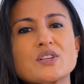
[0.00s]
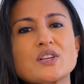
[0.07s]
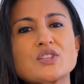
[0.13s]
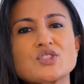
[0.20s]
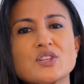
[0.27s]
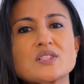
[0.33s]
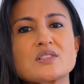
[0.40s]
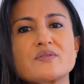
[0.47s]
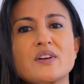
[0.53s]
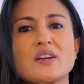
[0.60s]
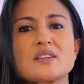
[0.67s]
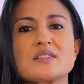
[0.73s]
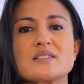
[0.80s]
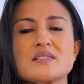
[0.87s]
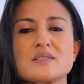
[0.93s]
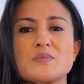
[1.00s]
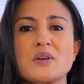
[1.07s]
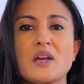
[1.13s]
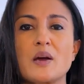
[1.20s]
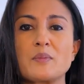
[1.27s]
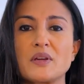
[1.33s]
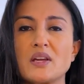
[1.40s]
conjunctivitis is
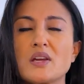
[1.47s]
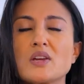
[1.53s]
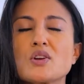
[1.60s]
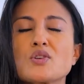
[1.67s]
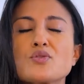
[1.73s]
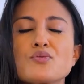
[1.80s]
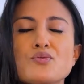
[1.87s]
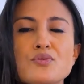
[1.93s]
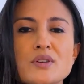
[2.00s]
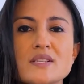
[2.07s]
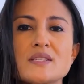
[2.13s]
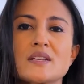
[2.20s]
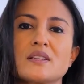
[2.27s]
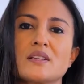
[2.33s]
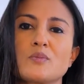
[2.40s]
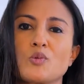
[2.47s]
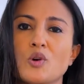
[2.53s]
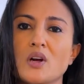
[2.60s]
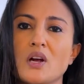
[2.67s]
becoming increasingly more